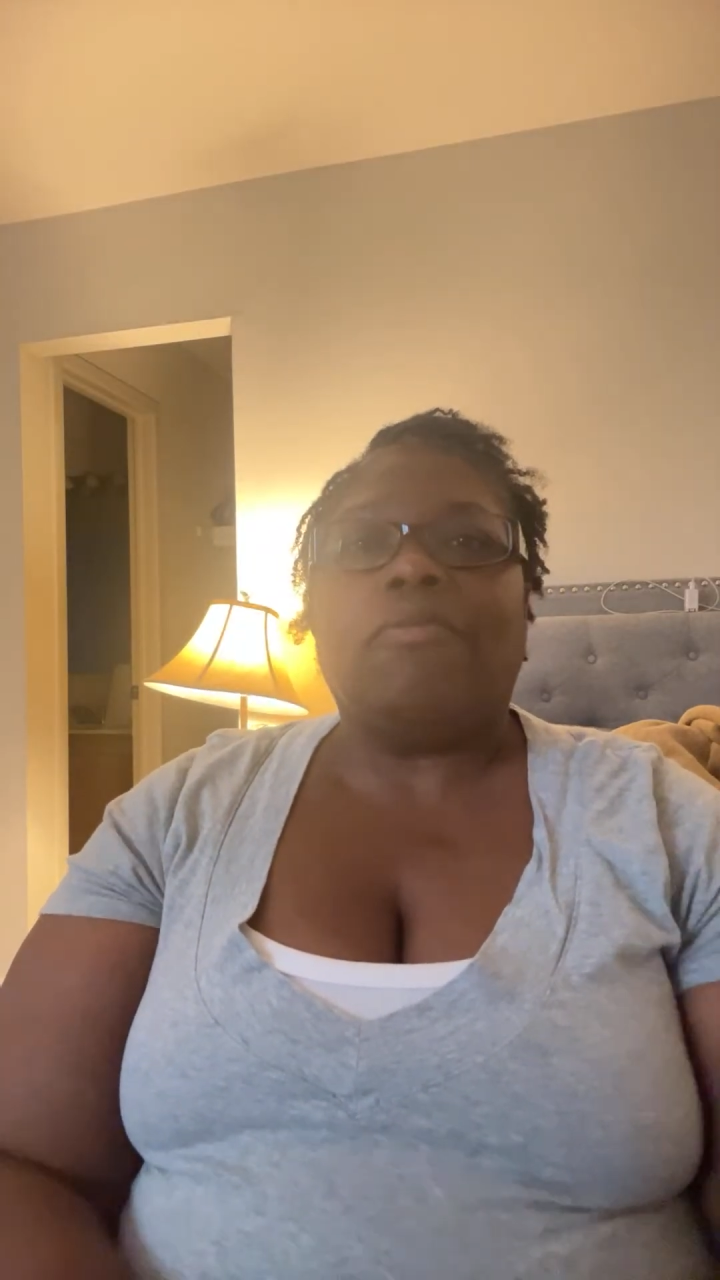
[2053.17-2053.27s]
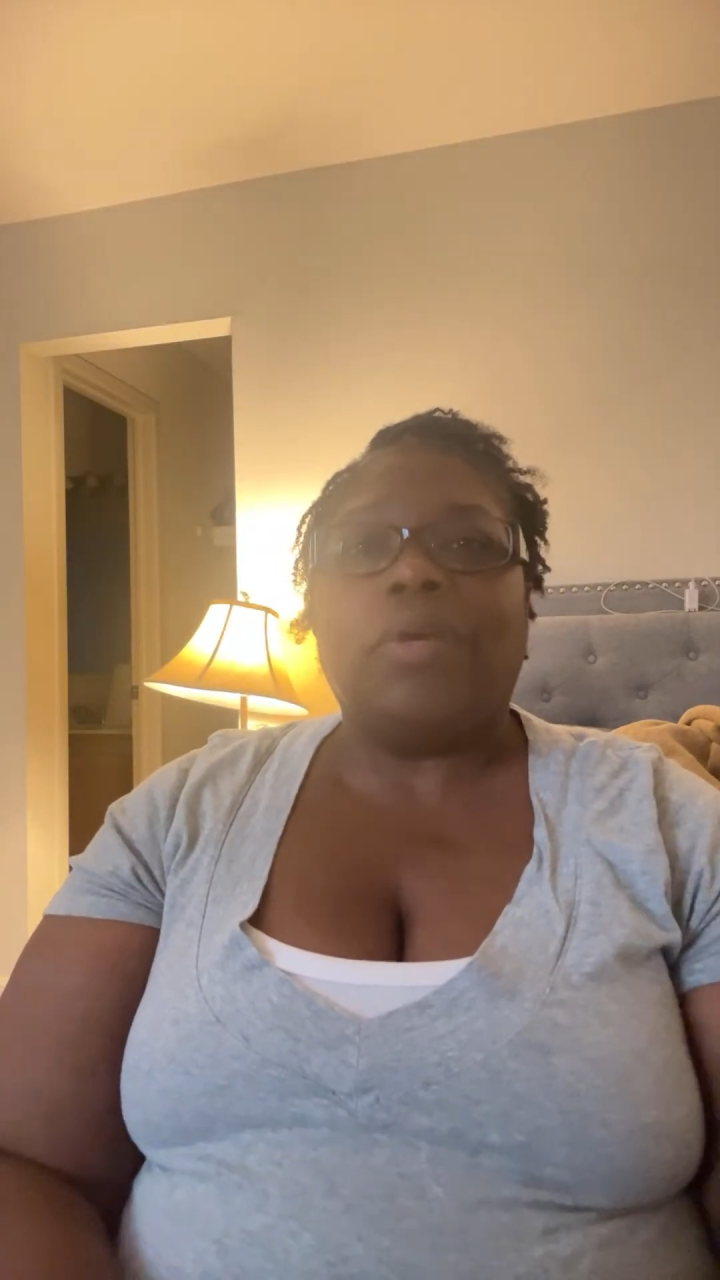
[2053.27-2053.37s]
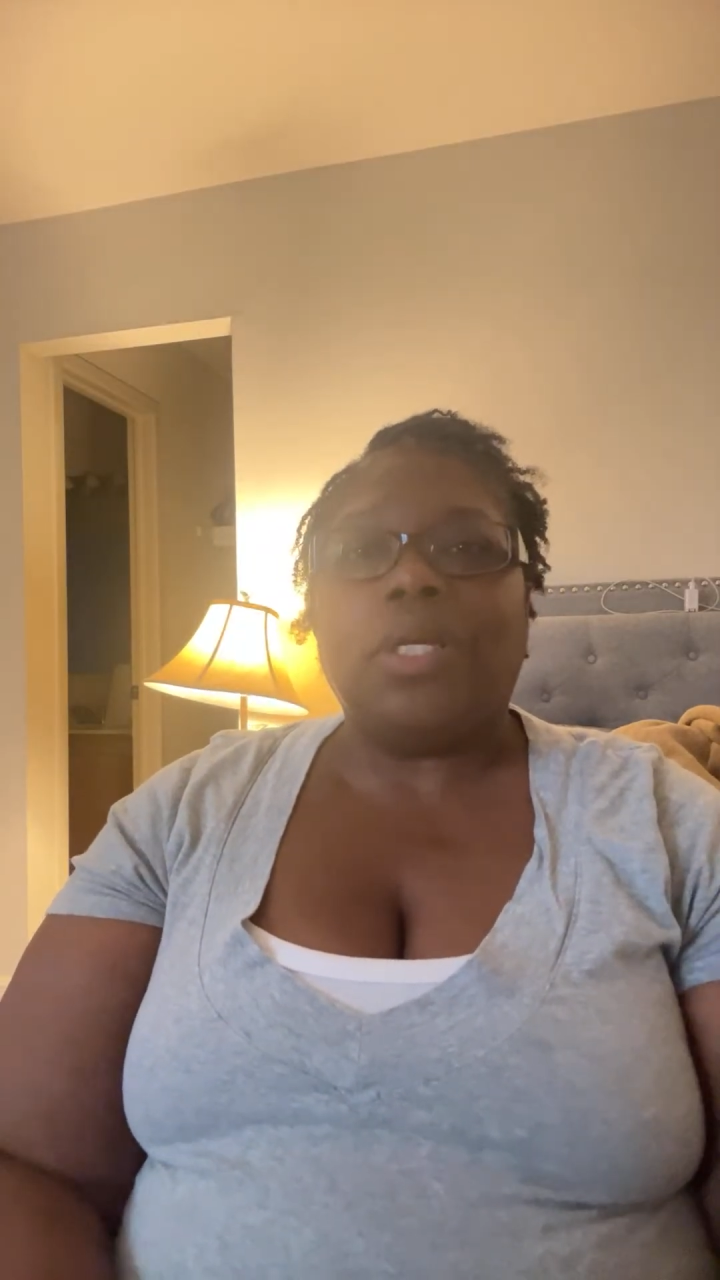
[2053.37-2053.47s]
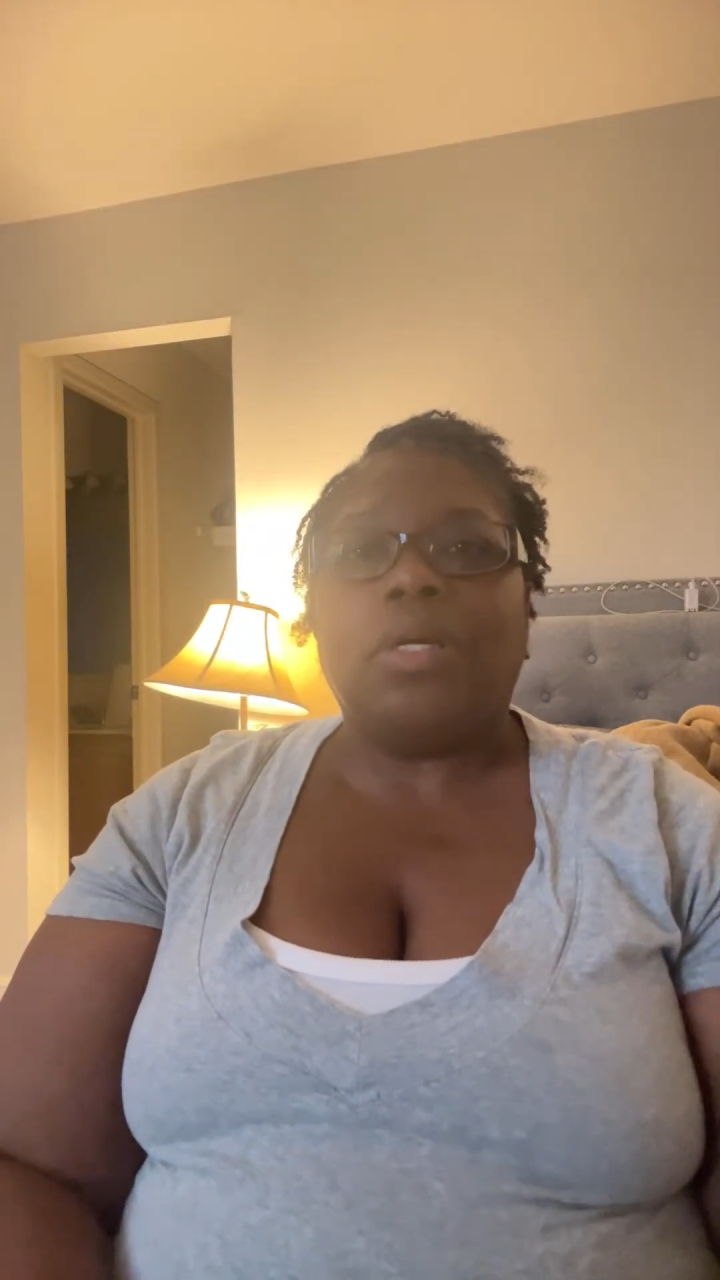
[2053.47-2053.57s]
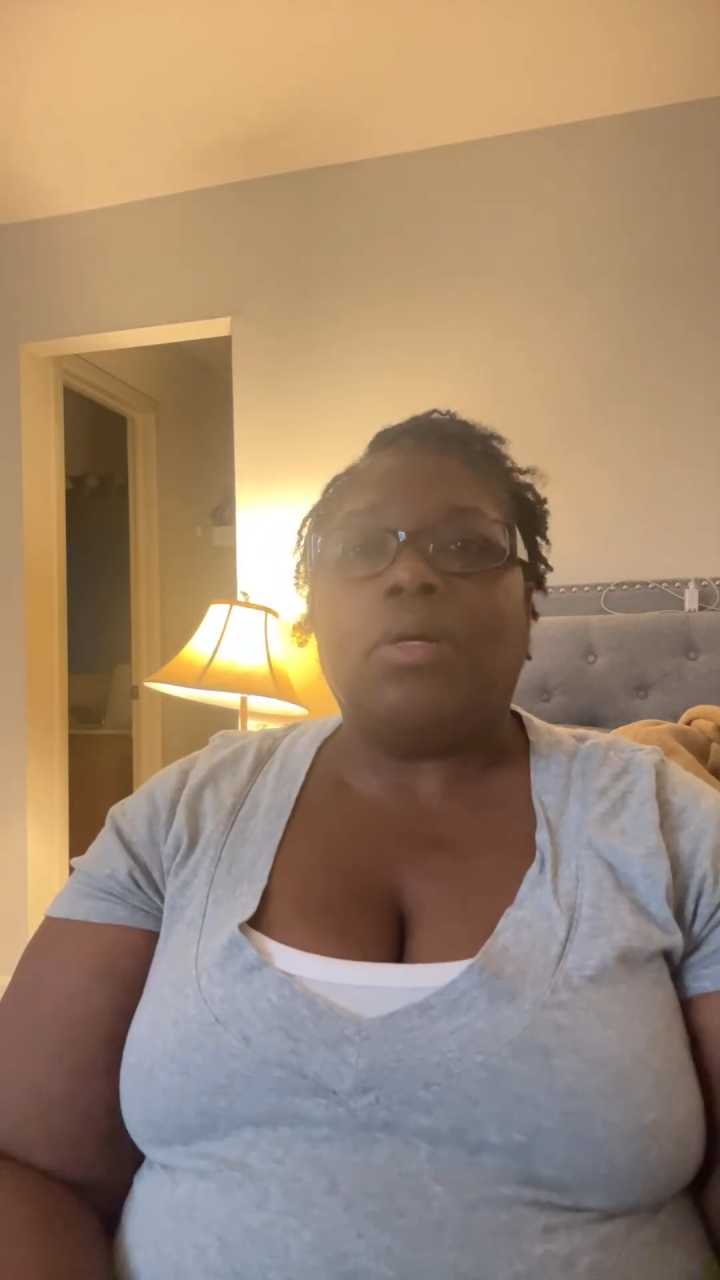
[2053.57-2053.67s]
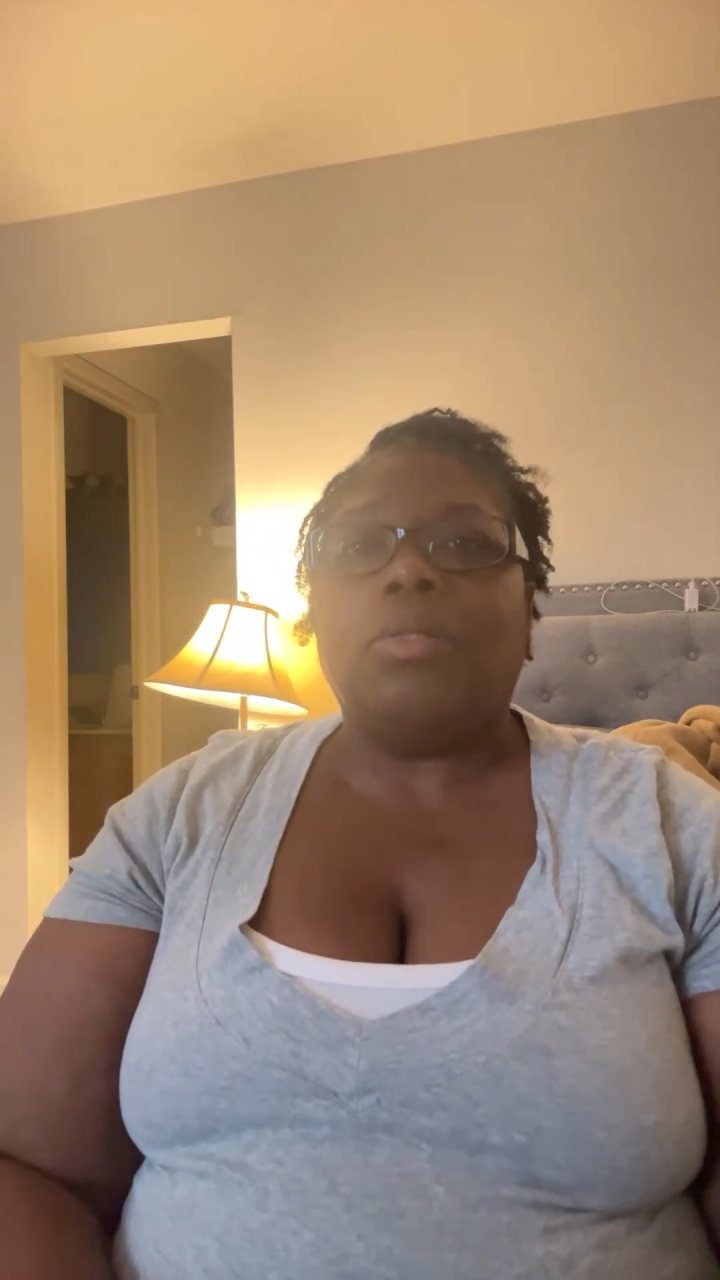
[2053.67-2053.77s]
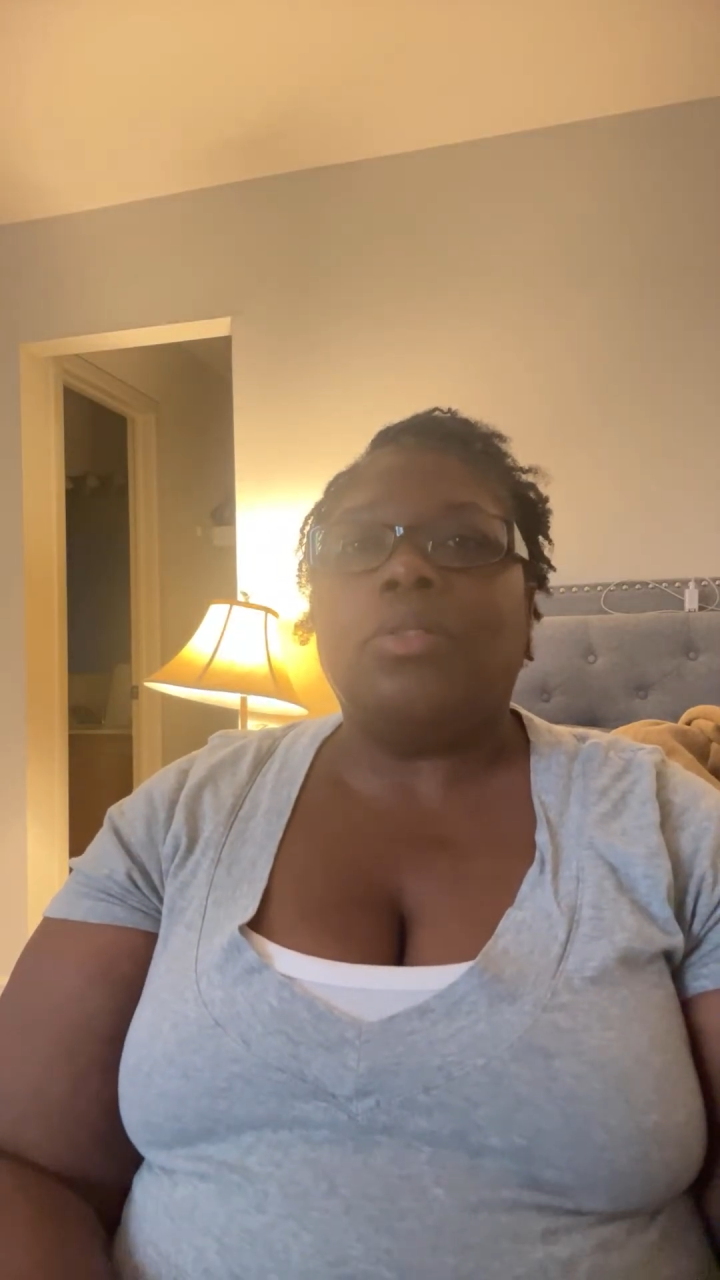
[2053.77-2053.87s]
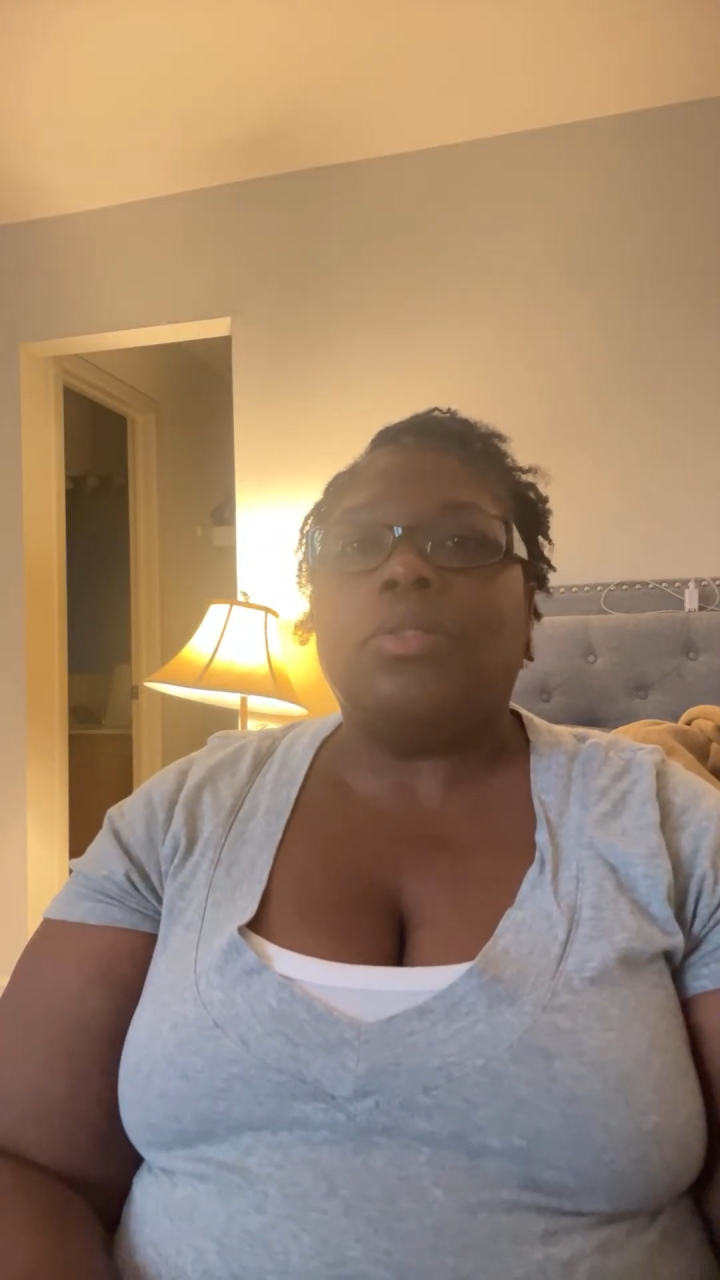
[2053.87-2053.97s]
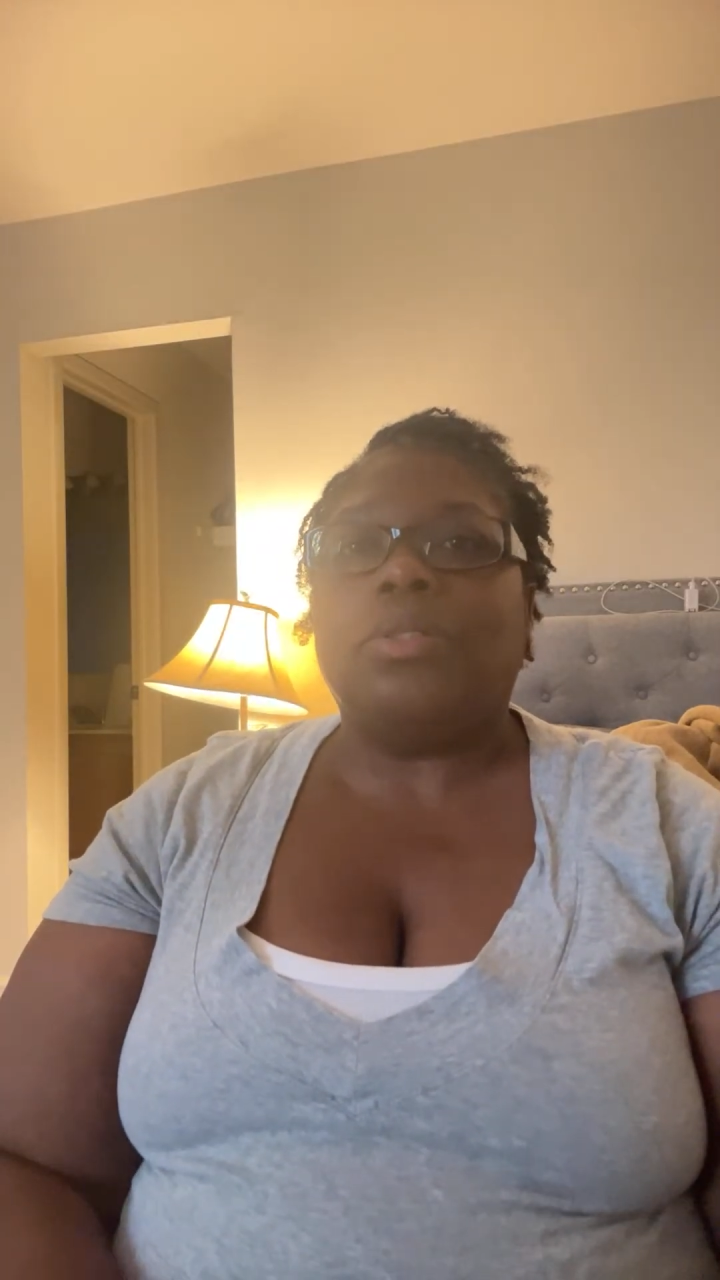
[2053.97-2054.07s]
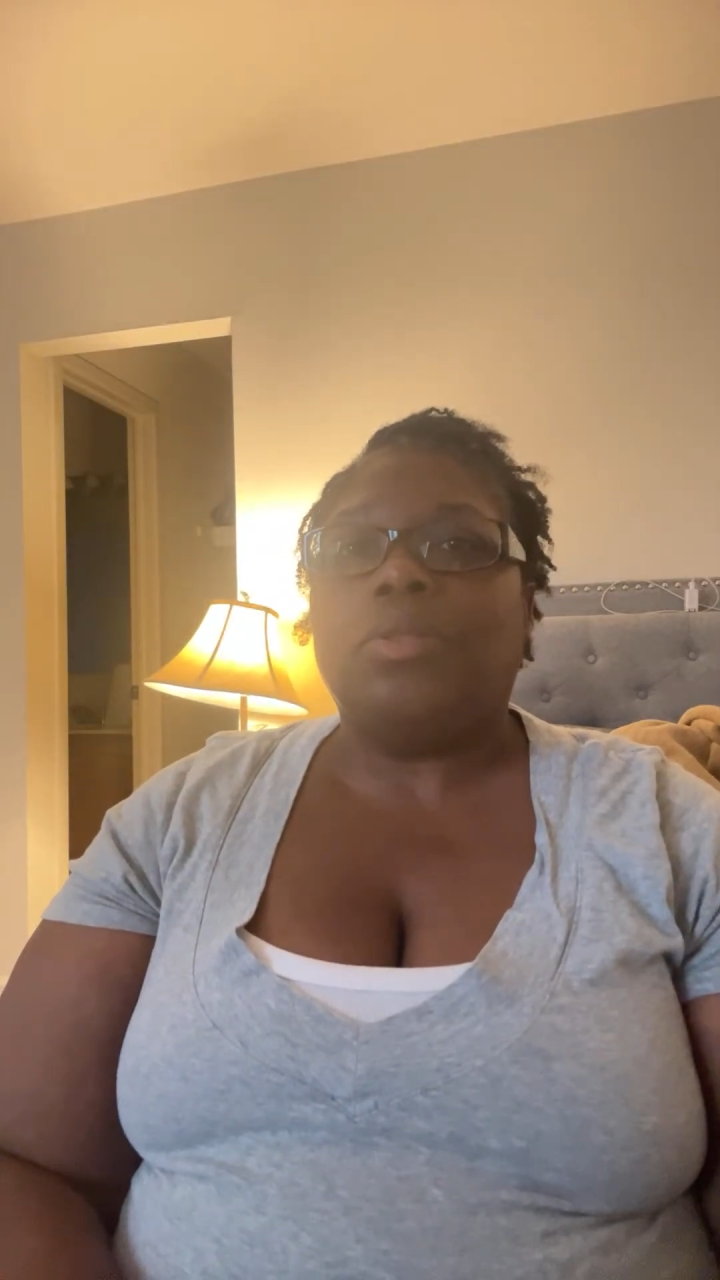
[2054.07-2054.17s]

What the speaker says: videos,